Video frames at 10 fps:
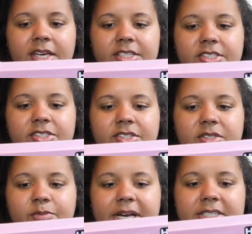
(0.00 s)
Using
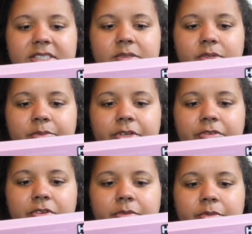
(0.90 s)
these practices will improve
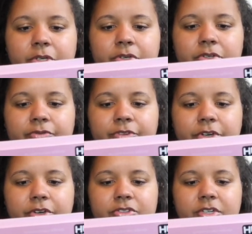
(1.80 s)
your mood,
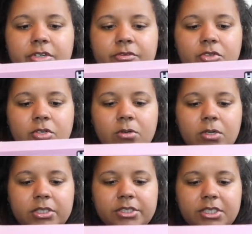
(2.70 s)
focus, and overall
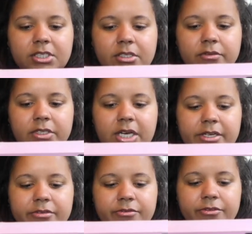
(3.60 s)
quality of
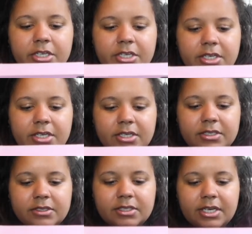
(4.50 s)
life.
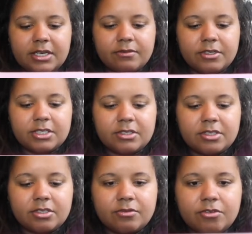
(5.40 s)
So yeah, I'm really
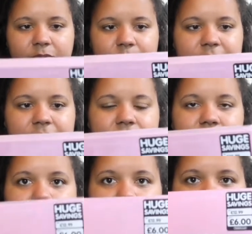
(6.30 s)
looking forward
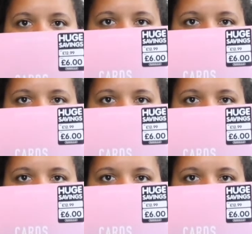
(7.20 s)
to